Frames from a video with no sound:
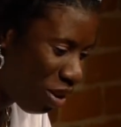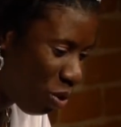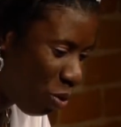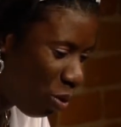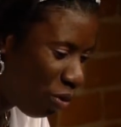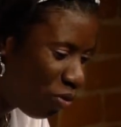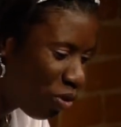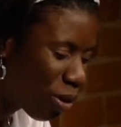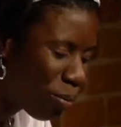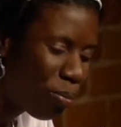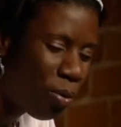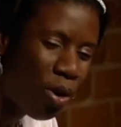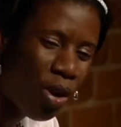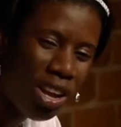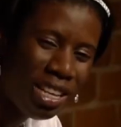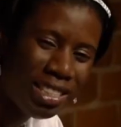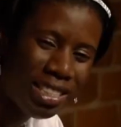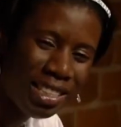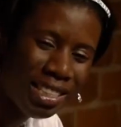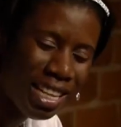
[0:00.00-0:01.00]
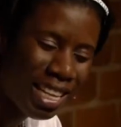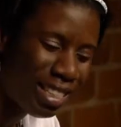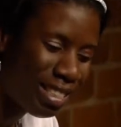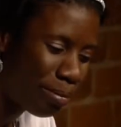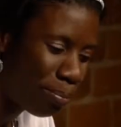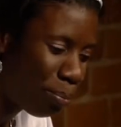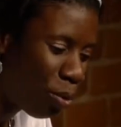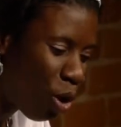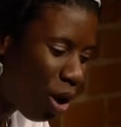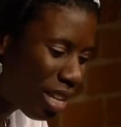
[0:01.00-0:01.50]
with your
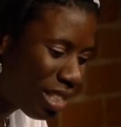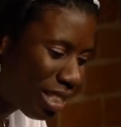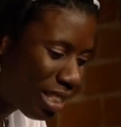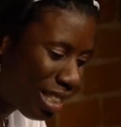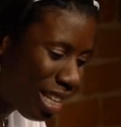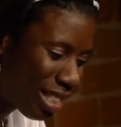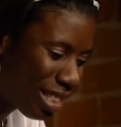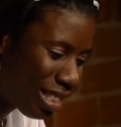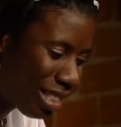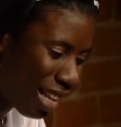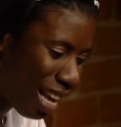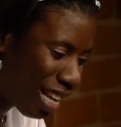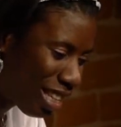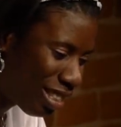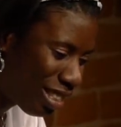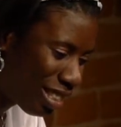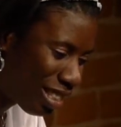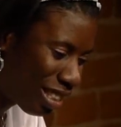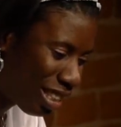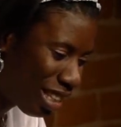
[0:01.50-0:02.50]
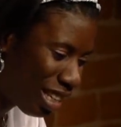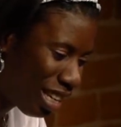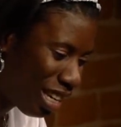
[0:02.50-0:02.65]
poisonous scent,